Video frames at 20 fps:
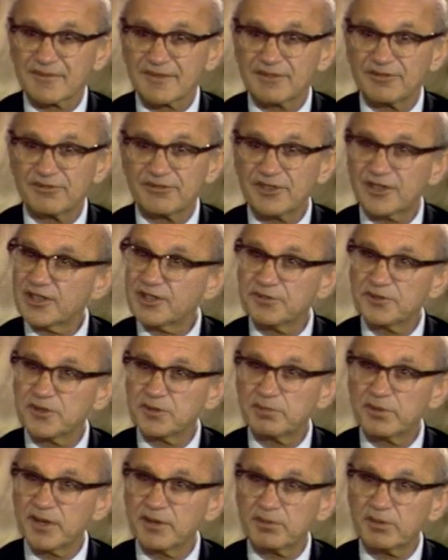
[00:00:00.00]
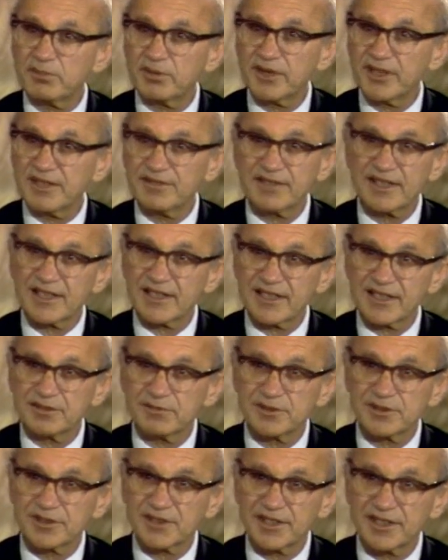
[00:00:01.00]
Very few people believe that
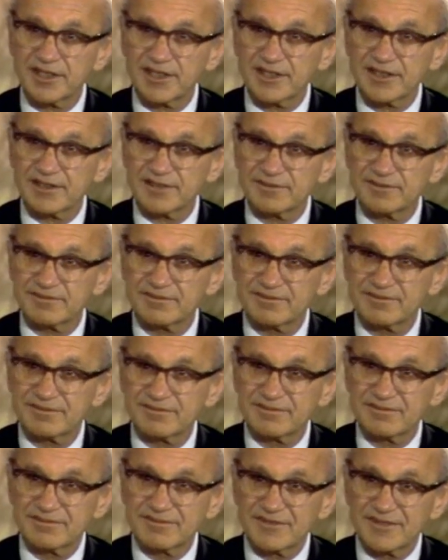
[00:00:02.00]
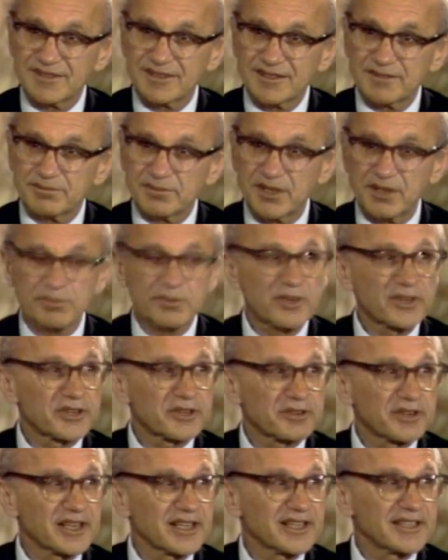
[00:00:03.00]
anymore today. People are
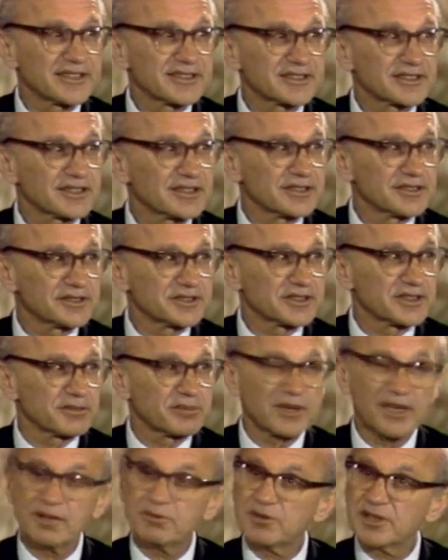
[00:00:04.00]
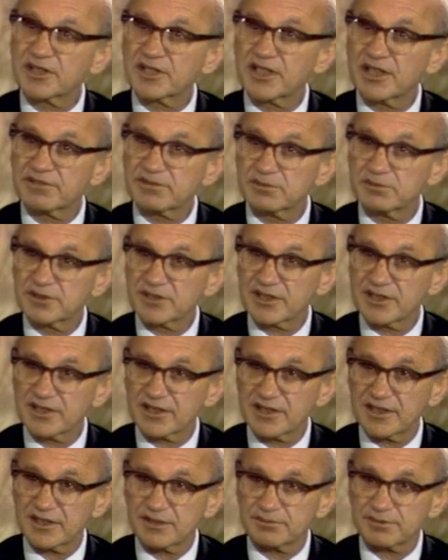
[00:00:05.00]
greatly disillusioned about what government can
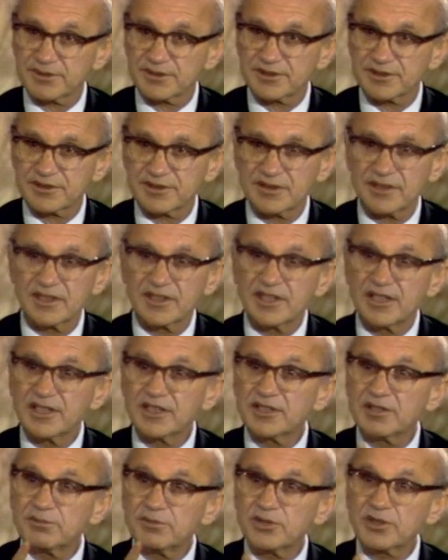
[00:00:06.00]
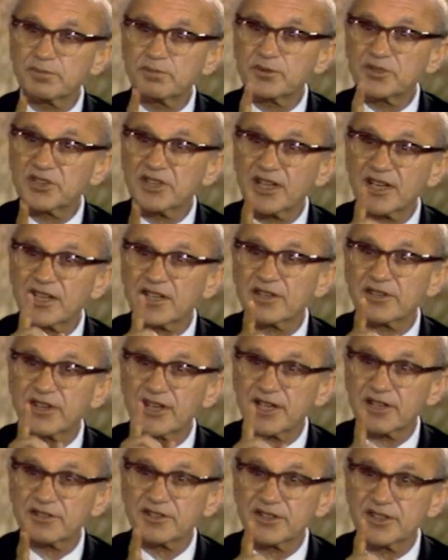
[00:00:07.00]
accomplish. In the more particular
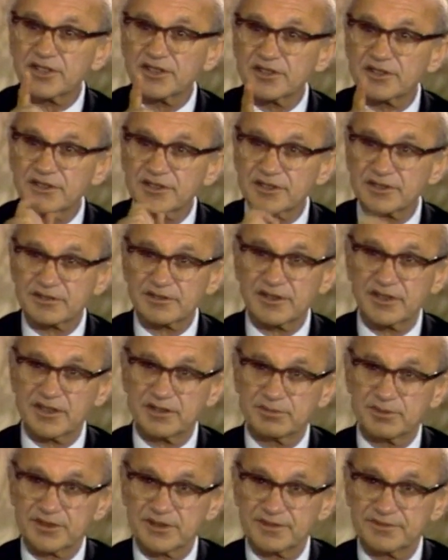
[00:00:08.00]
area you're describing,